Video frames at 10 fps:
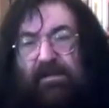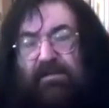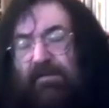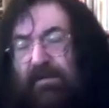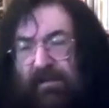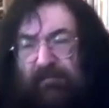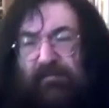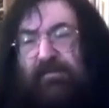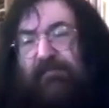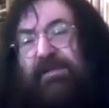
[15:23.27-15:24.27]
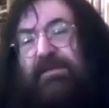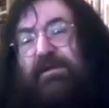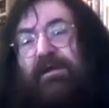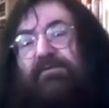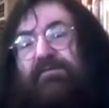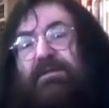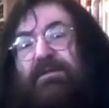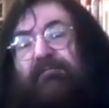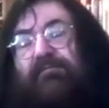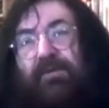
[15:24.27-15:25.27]
So a number of these countries
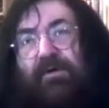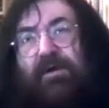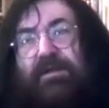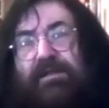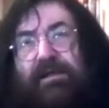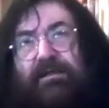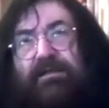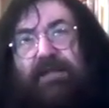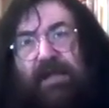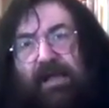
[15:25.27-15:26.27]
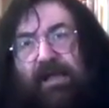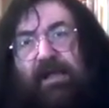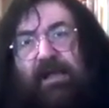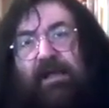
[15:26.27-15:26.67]
have laws that say